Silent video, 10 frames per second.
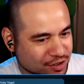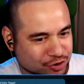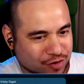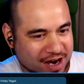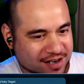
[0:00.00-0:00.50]

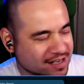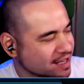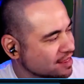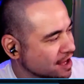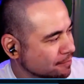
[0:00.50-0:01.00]
dragon
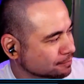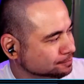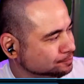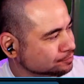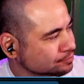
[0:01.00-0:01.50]
in there.
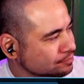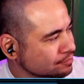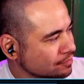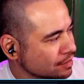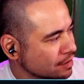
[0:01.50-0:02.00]

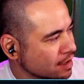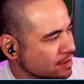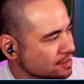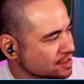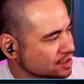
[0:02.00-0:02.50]

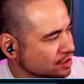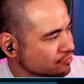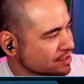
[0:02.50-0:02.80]
This is the green